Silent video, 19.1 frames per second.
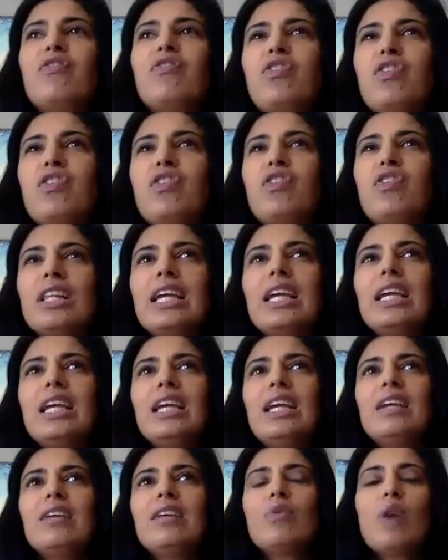
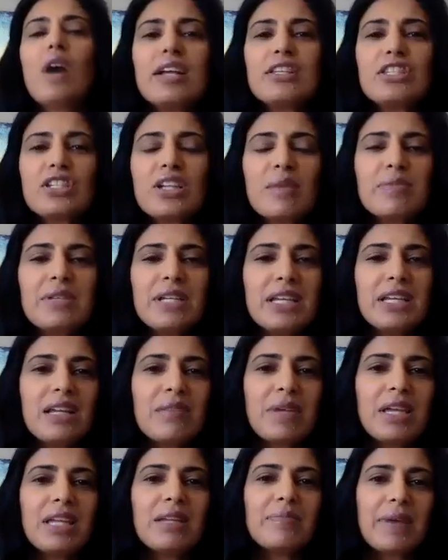I stopped
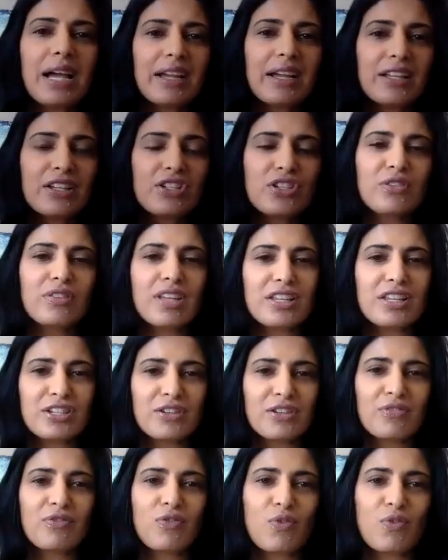eating meat back in
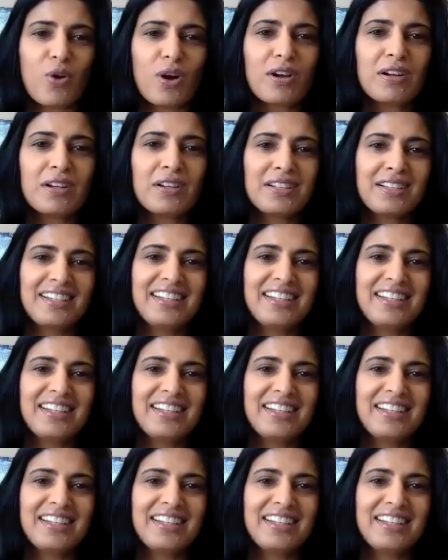2004.